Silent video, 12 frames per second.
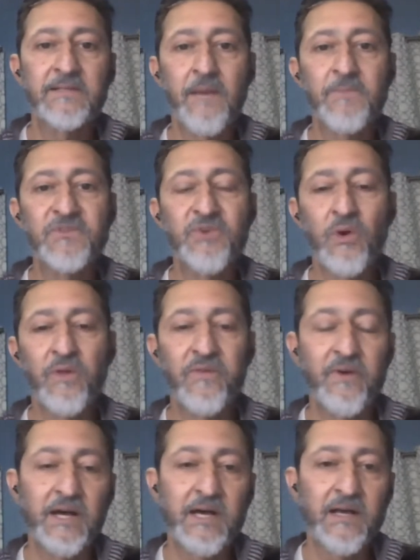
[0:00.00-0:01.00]
some sort
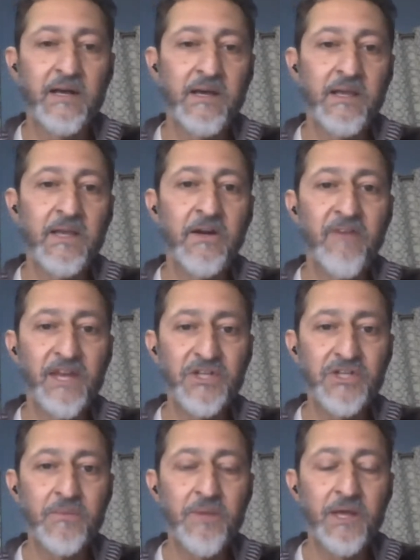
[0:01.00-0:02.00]
of
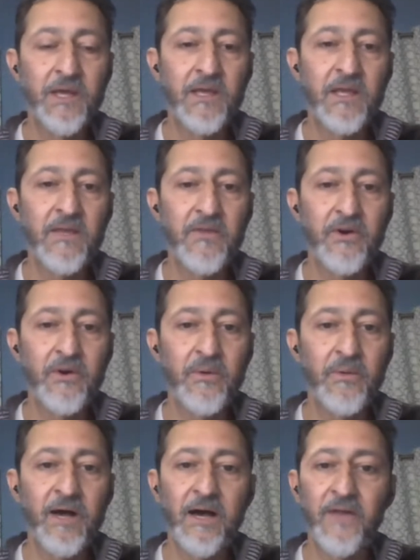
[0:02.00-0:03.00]
intervention,
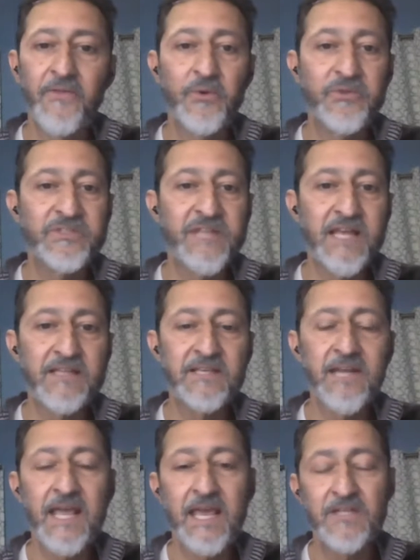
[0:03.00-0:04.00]
either through stents
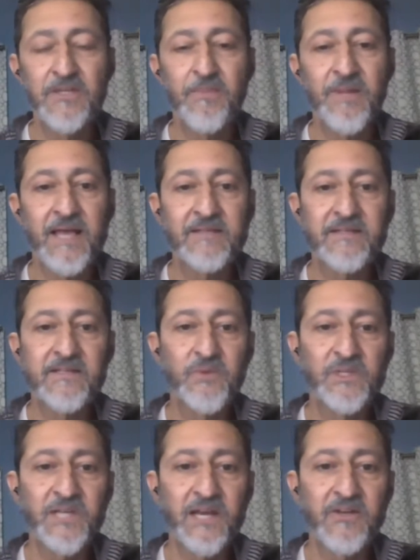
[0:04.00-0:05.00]
and angioplasties,
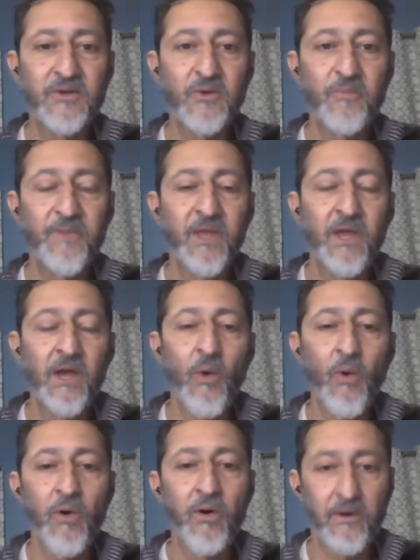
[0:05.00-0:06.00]
which I do,
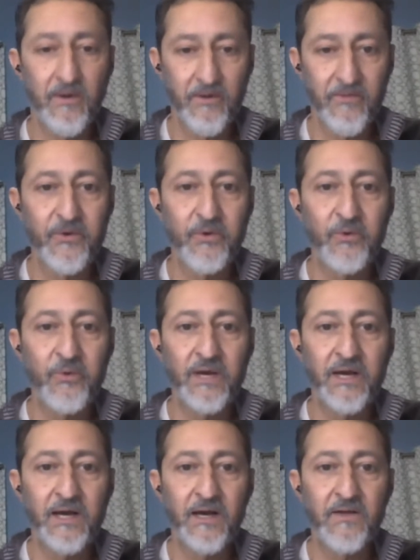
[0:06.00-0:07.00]
or through
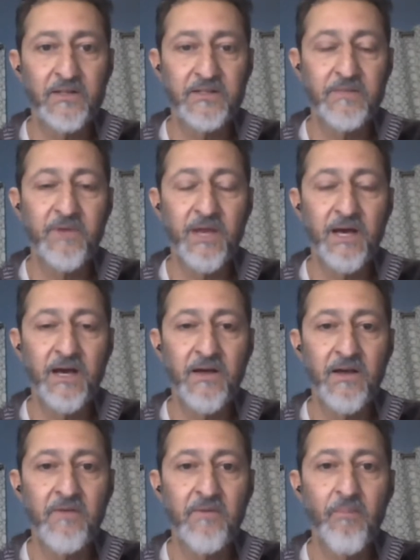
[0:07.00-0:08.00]
some
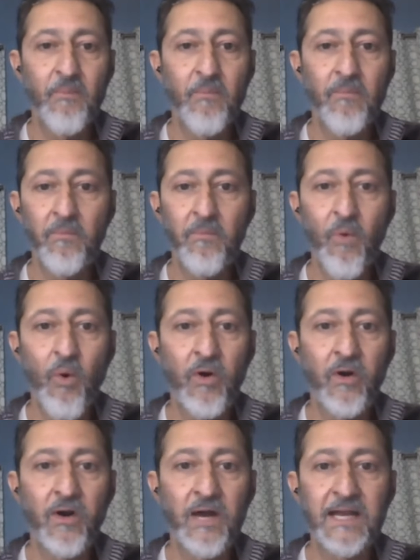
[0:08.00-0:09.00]

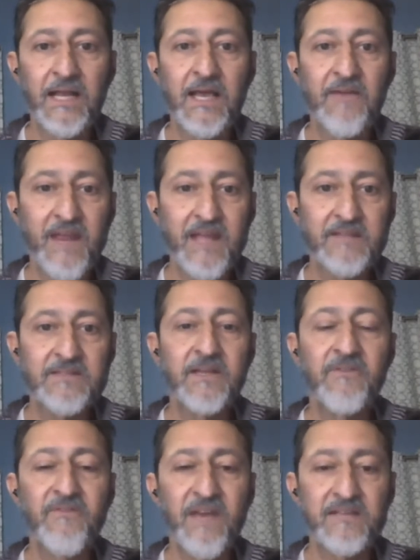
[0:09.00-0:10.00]
more advanced
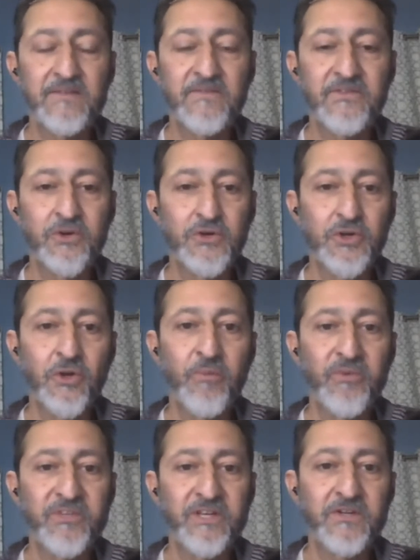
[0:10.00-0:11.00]
invasive surgical
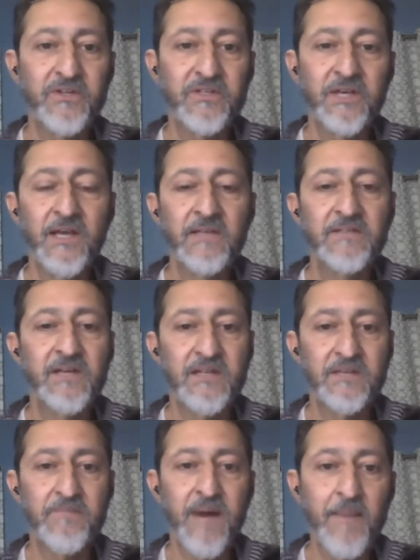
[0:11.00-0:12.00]
procedures, such
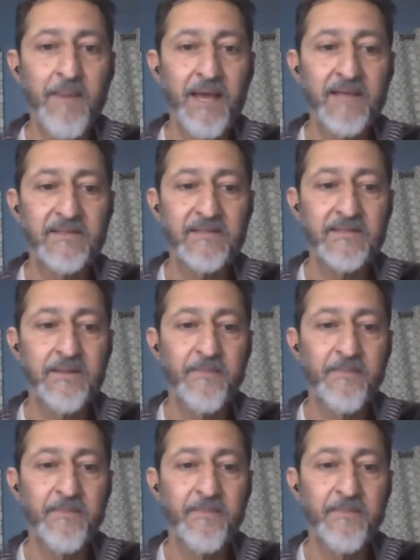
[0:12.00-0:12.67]
as bypasses.